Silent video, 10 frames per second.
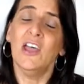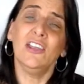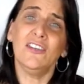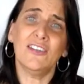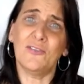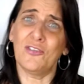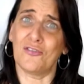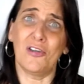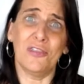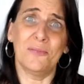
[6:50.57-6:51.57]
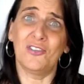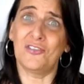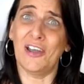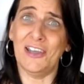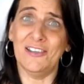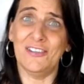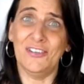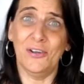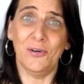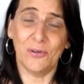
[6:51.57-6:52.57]
You just throw them straight into
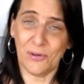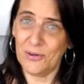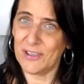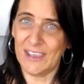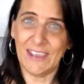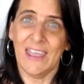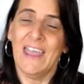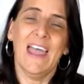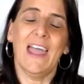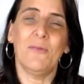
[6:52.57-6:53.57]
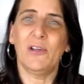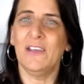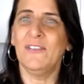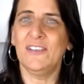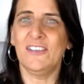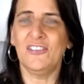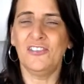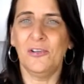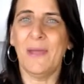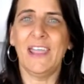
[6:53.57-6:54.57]
your cooking and whatever dish
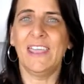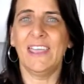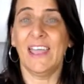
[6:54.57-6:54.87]
you're making,